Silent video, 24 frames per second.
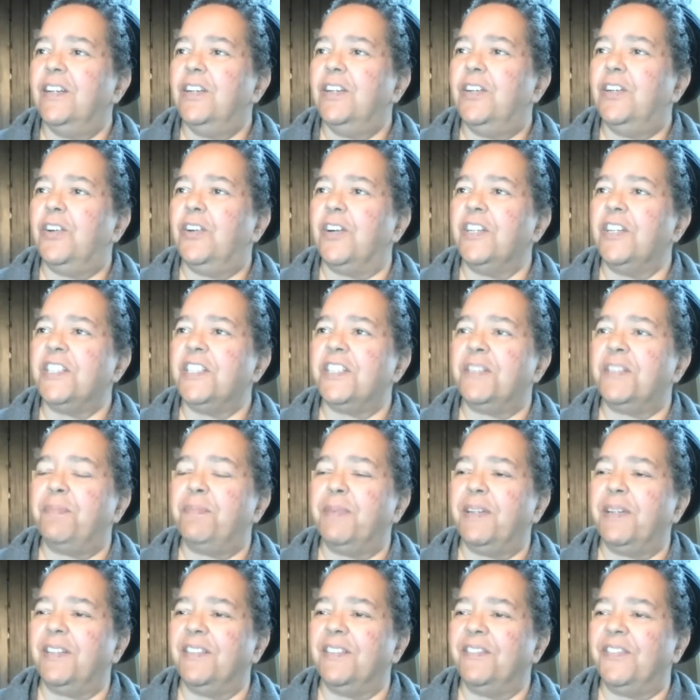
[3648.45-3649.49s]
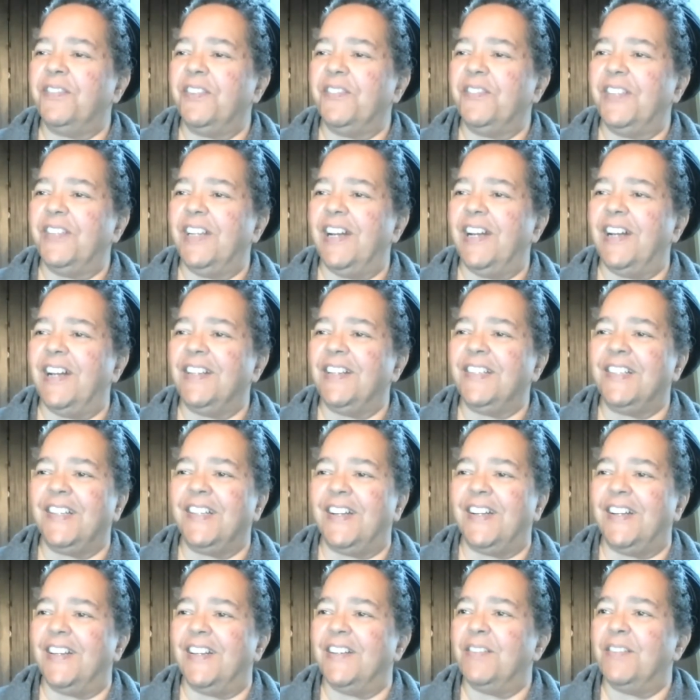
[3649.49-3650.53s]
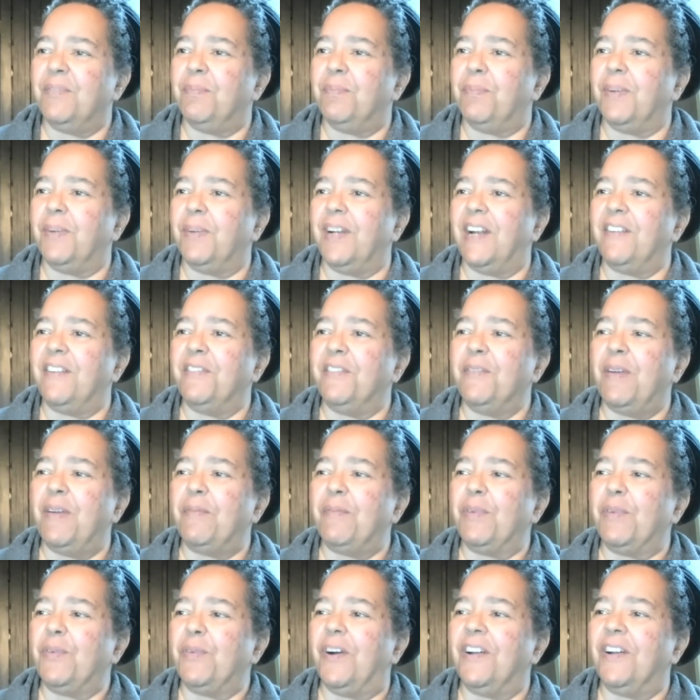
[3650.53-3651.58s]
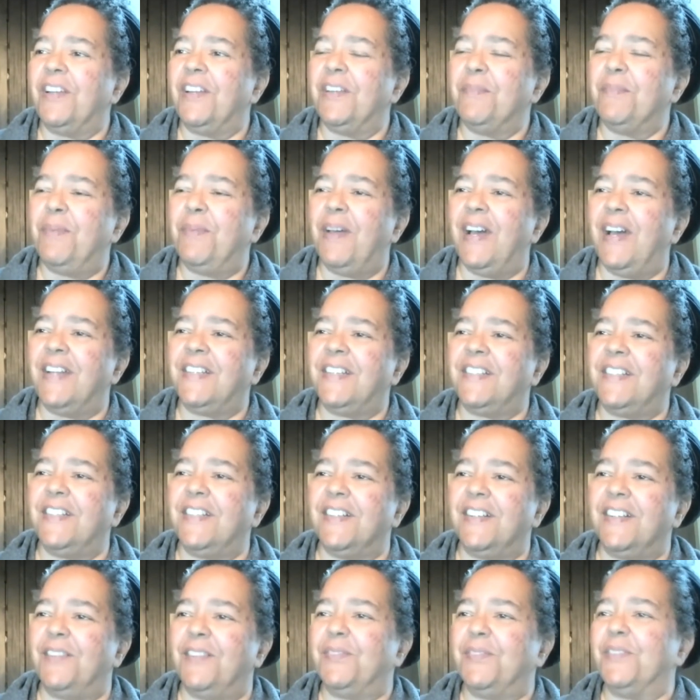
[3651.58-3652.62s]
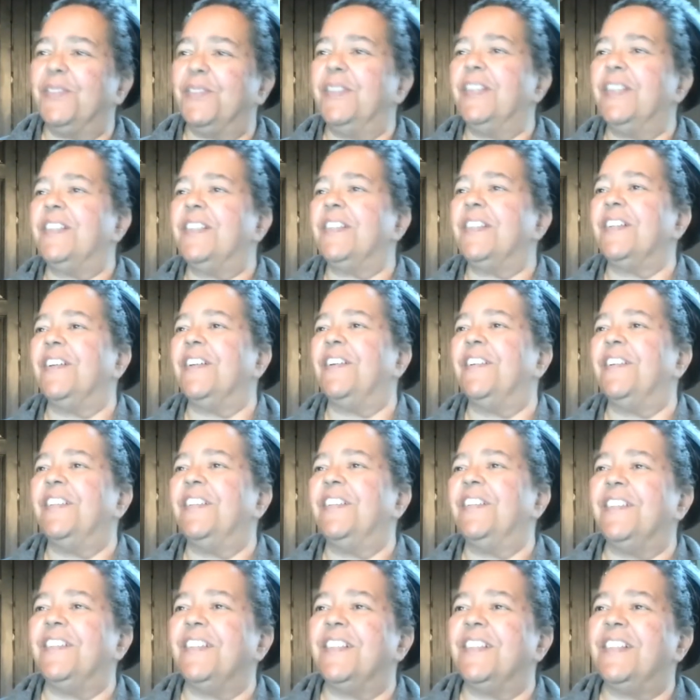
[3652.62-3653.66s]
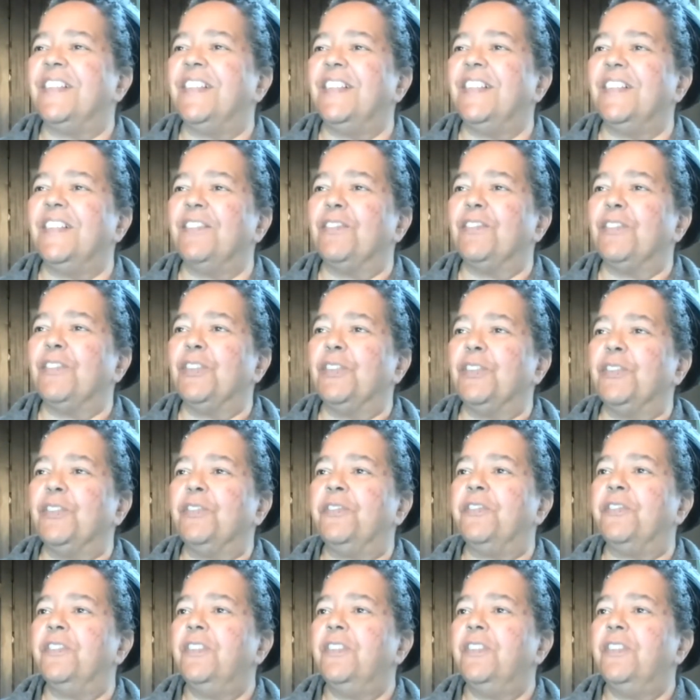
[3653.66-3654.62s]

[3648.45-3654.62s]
Gorgeous building from the outside, but I remember walking past it a couple weeks ago and you could see the roof.